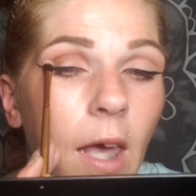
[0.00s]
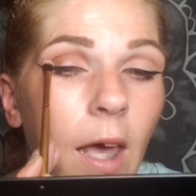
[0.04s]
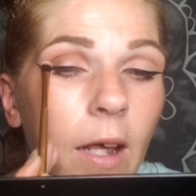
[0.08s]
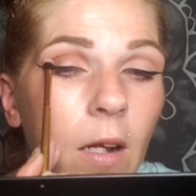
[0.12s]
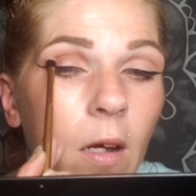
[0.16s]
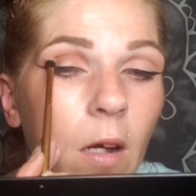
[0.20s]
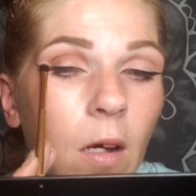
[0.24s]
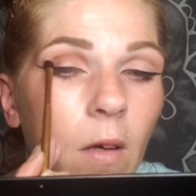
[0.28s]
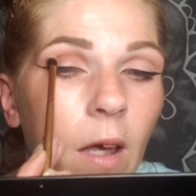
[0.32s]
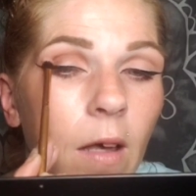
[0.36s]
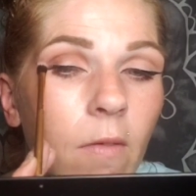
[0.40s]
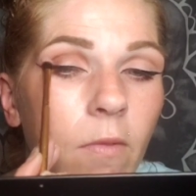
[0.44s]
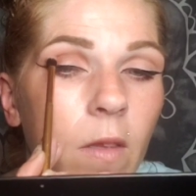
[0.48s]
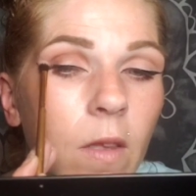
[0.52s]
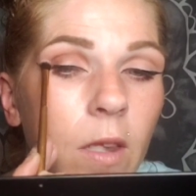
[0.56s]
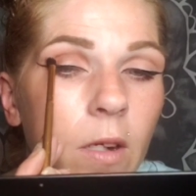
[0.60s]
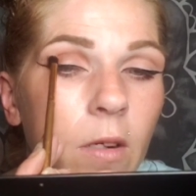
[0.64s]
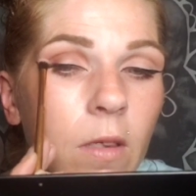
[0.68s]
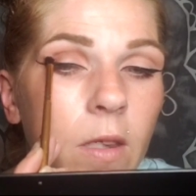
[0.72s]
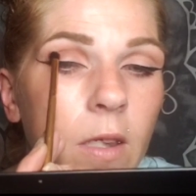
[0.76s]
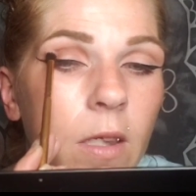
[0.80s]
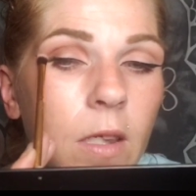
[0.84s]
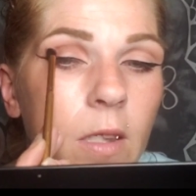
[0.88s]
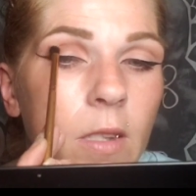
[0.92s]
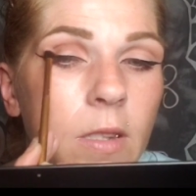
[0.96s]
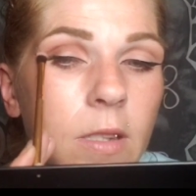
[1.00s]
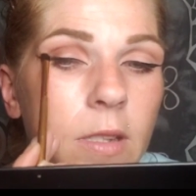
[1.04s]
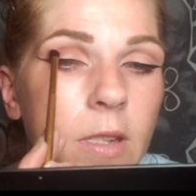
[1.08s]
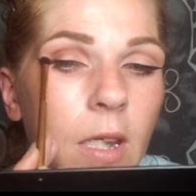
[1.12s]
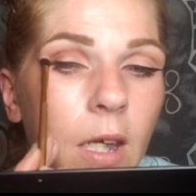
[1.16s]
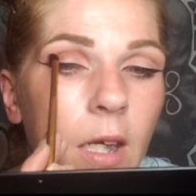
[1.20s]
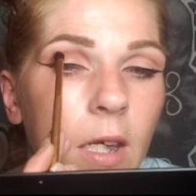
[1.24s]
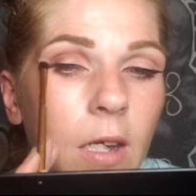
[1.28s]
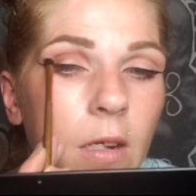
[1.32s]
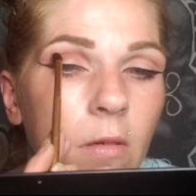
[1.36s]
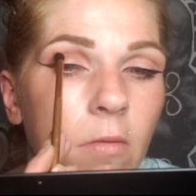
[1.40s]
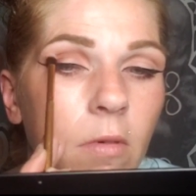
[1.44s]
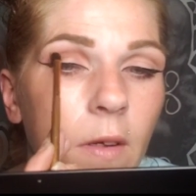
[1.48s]
at all. I've literally
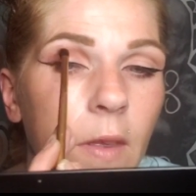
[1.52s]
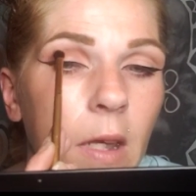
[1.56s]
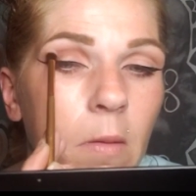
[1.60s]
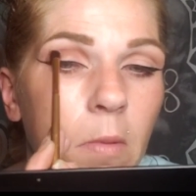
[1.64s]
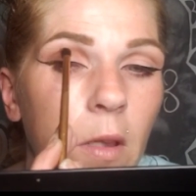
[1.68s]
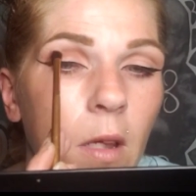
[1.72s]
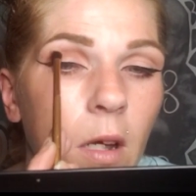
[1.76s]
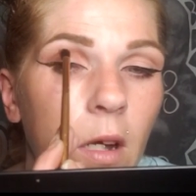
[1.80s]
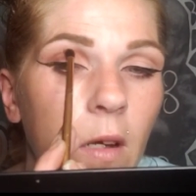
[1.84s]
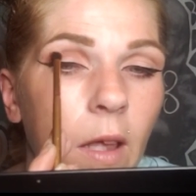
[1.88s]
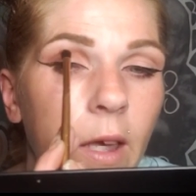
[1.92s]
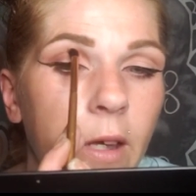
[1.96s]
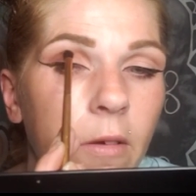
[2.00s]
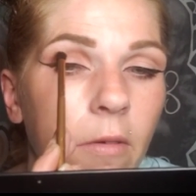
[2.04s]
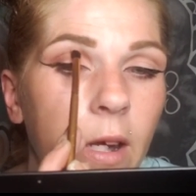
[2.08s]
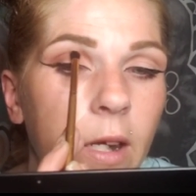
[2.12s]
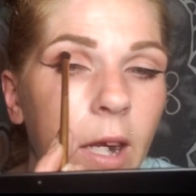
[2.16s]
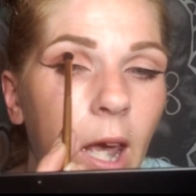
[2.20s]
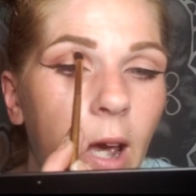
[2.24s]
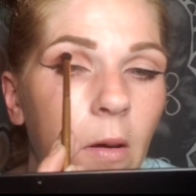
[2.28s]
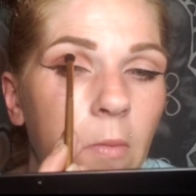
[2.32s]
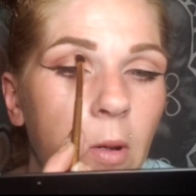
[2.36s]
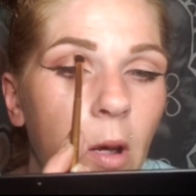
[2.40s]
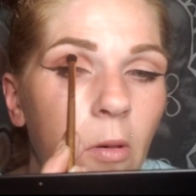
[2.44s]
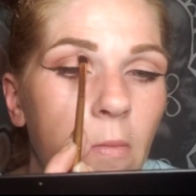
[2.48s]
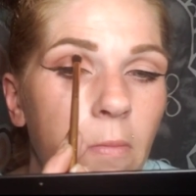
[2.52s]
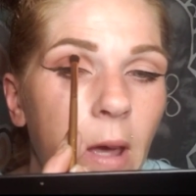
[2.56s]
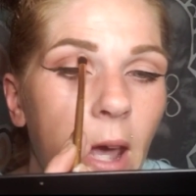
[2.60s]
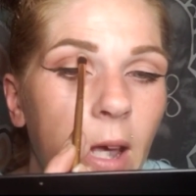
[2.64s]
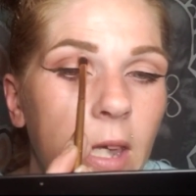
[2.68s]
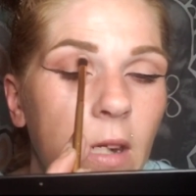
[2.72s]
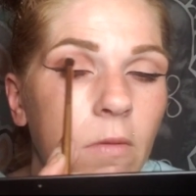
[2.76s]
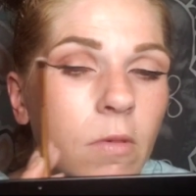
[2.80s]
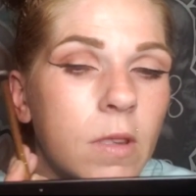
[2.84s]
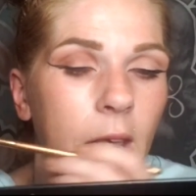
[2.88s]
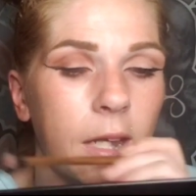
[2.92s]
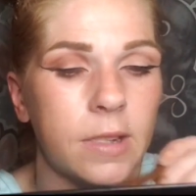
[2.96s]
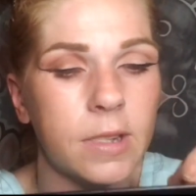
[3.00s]
stayed where they belong. Like right now, I'm going back
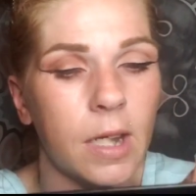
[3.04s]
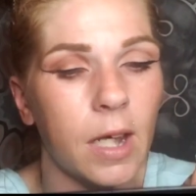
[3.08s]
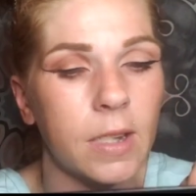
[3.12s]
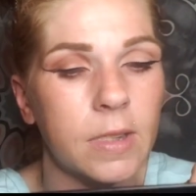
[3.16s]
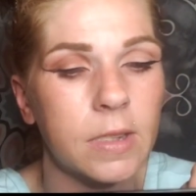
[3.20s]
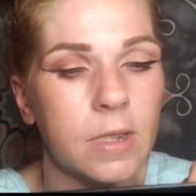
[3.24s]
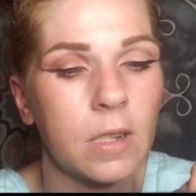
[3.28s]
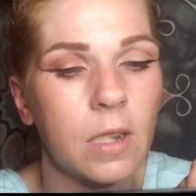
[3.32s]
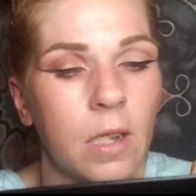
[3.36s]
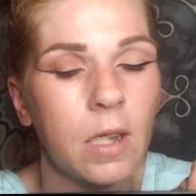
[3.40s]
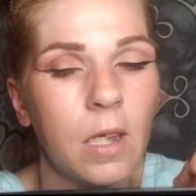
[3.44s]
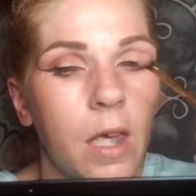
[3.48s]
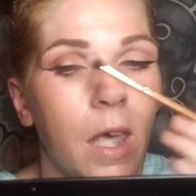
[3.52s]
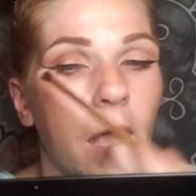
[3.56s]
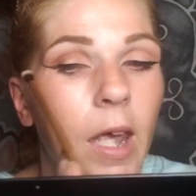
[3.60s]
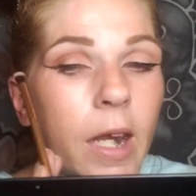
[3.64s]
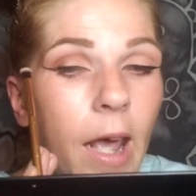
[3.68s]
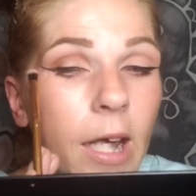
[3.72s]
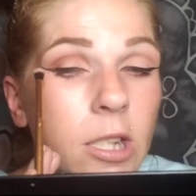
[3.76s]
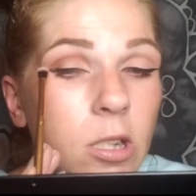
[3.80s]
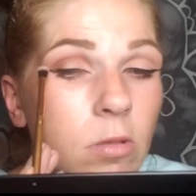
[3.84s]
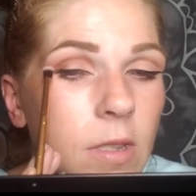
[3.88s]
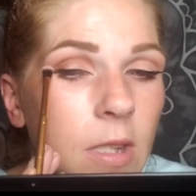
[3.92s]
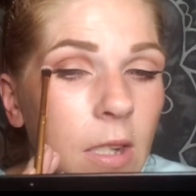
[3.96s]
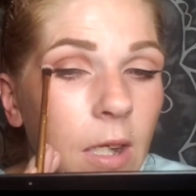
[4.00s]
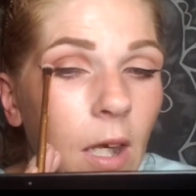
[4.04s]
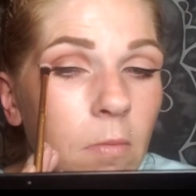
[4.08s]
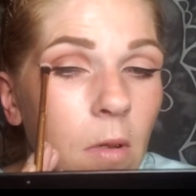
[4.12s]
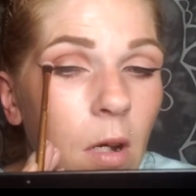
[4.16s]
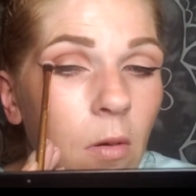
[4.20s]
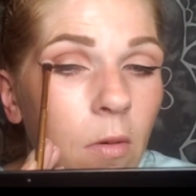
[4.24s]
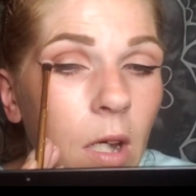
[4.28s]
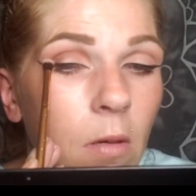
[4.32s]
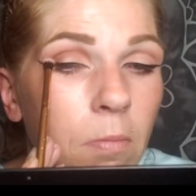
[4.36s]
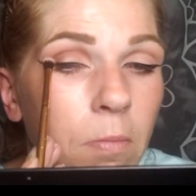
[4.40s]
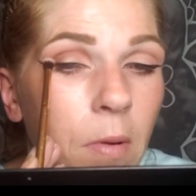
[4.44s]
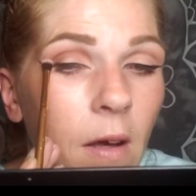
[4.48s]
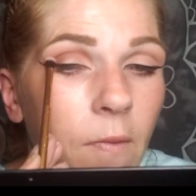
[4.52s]
in with that dusk. And as you see, I'm
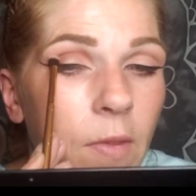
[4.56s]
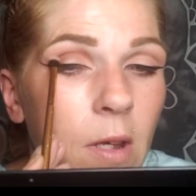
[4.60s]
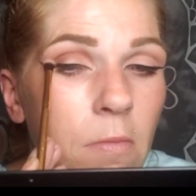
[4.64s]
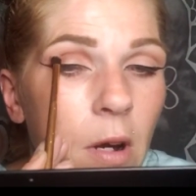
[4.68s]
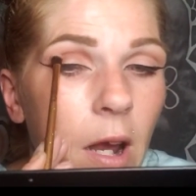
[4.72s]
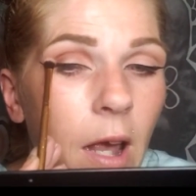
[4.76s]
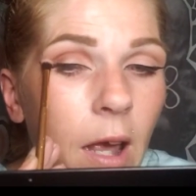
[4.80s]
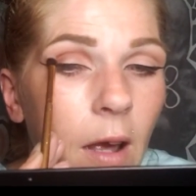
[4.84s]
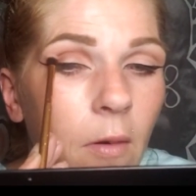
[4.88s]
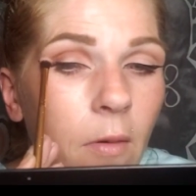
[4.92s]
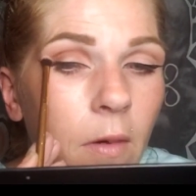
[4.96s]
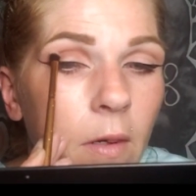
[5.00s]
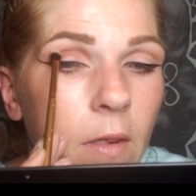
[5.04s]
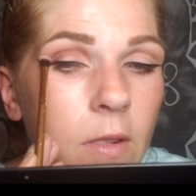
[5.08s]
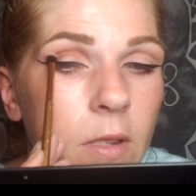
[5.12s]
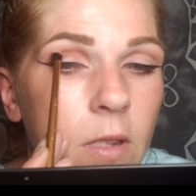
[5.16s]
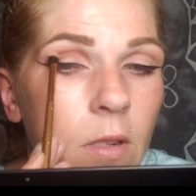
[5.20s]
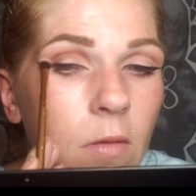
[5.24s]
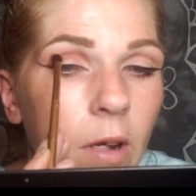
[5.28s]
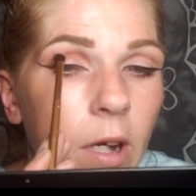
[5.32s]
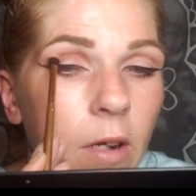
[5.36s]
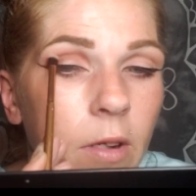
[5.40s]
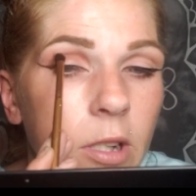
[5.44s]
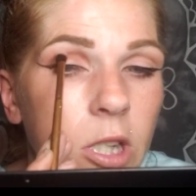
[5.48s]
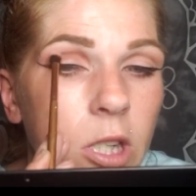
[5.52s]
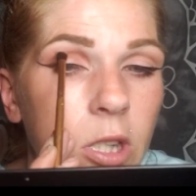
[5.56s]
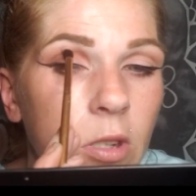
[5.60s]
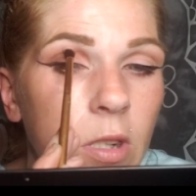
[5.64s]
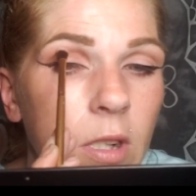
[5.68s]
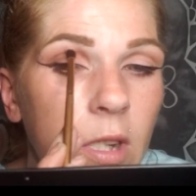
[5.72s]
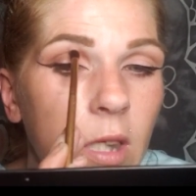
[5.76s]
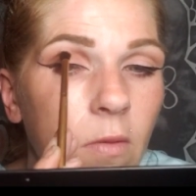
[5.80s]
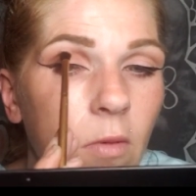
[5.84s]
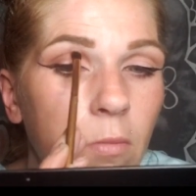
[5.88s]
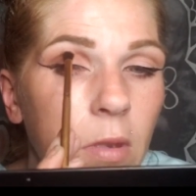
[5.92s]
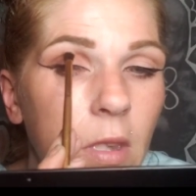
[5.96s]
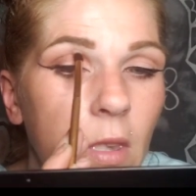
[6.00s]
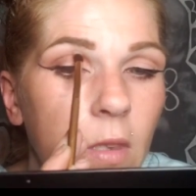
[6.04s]
going above the brown to where it shouldn't
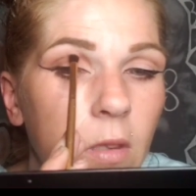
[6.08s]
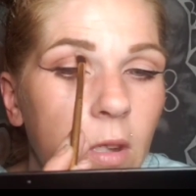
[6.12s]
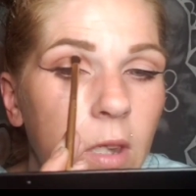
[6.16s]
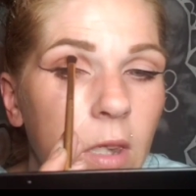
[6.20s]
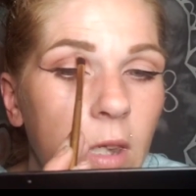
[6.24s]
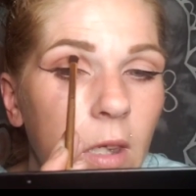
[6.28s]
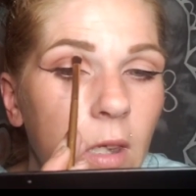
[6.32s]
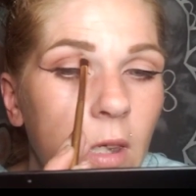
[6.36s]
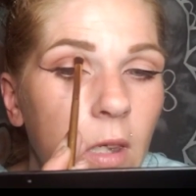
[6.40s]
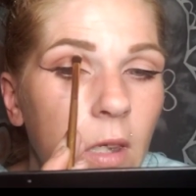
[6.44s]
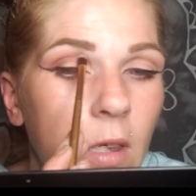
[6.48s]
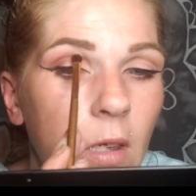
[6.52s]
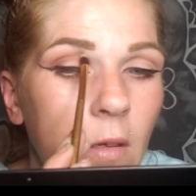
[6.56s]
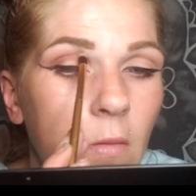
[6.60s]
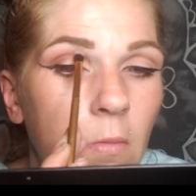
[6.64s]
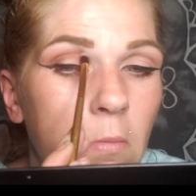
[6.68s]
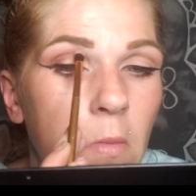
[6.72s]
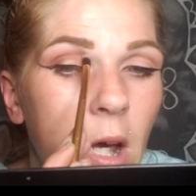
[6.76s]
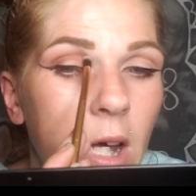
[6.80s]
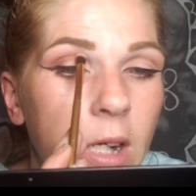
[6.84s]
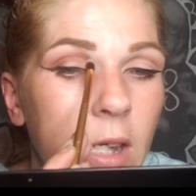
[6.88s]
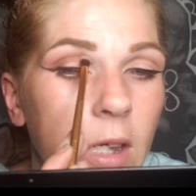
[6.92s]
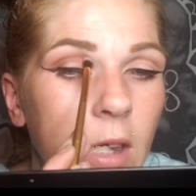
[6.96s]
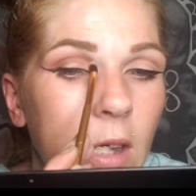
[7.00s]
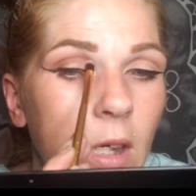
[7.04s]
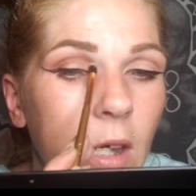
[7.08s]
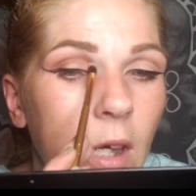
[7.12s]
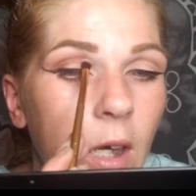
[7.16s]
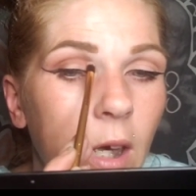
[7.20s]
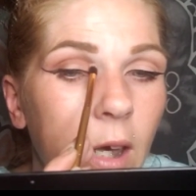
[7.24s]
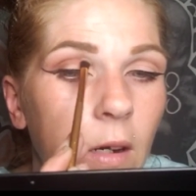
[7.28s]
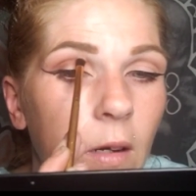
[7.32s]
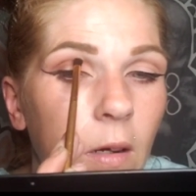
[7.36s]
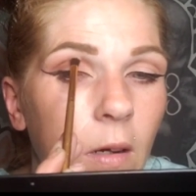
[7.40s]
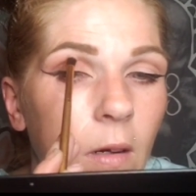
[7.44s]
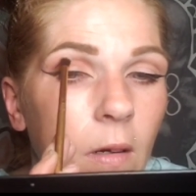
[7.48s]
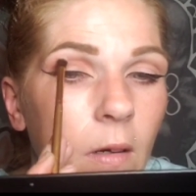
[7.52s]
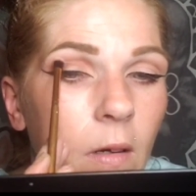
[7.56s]
even be looking muddy
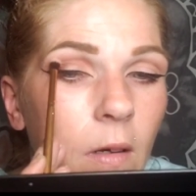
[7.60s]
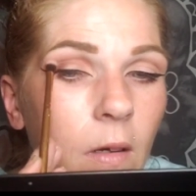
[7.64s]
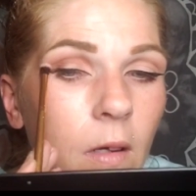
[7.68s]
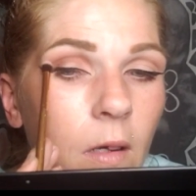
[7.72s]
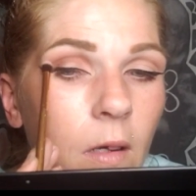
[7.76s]
at all.